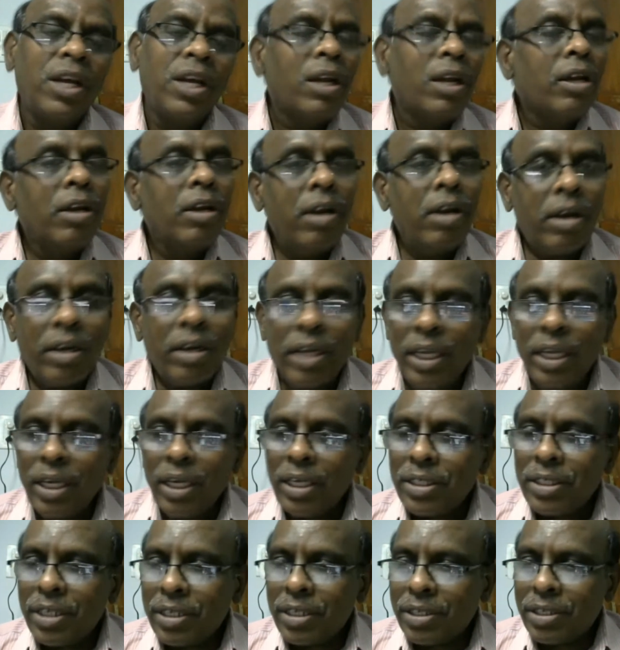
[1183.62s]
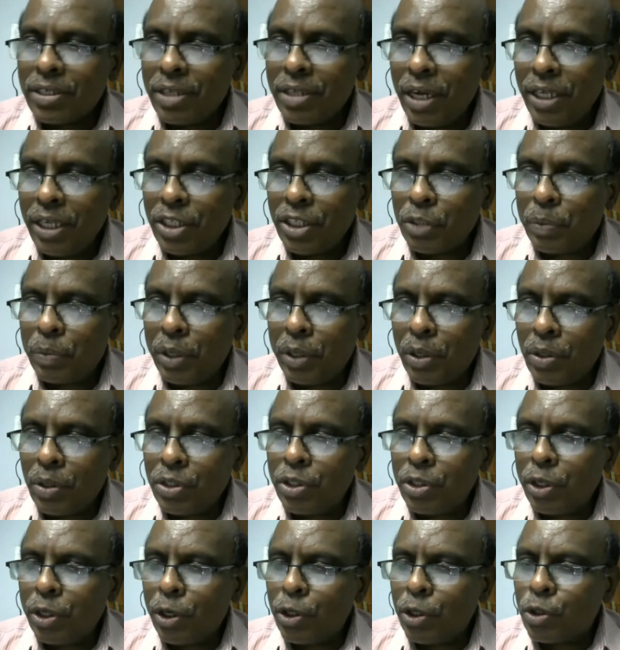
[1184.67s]
Learning is a science because
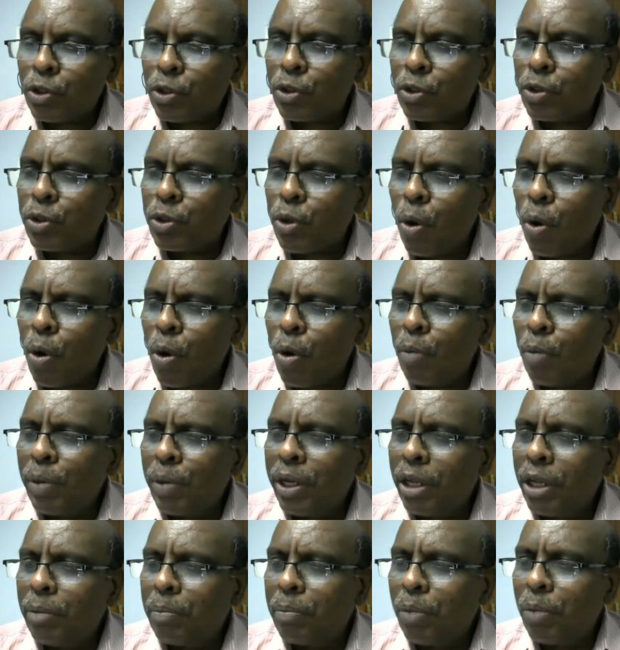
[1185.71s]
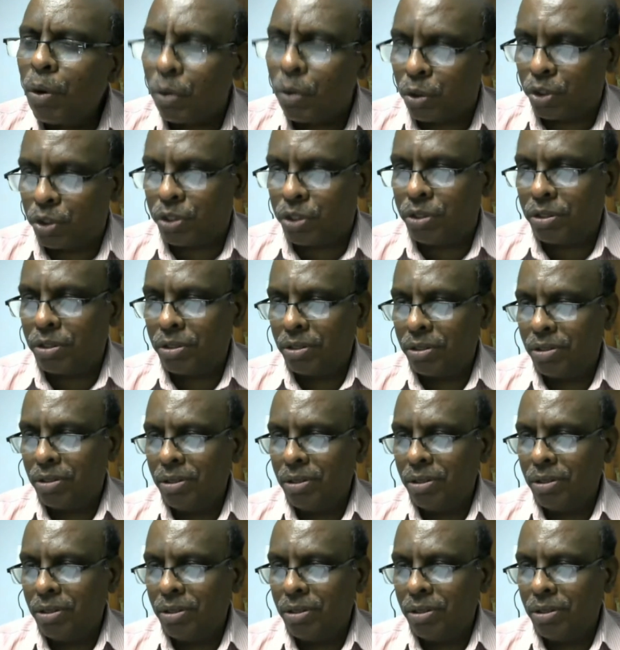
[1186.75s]
there are so many books.